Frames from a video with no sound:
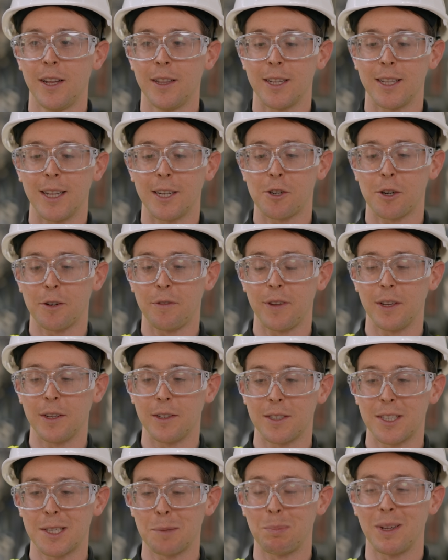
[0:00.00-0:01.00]
the electric
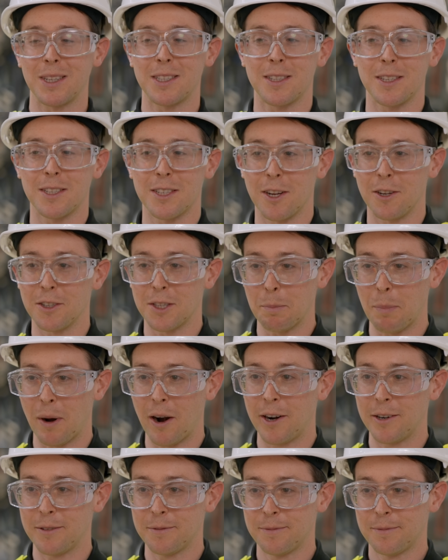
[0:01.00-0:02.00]
field splits the salt
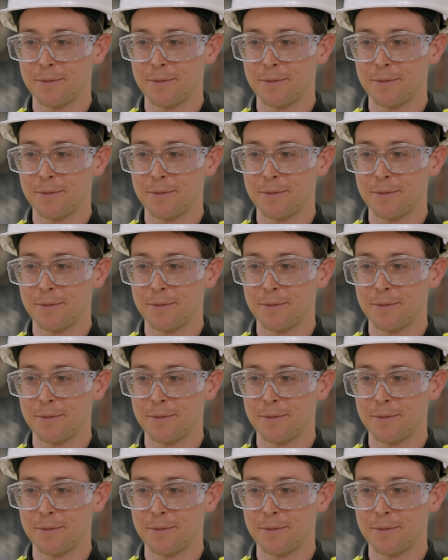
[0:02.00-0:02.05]
apart.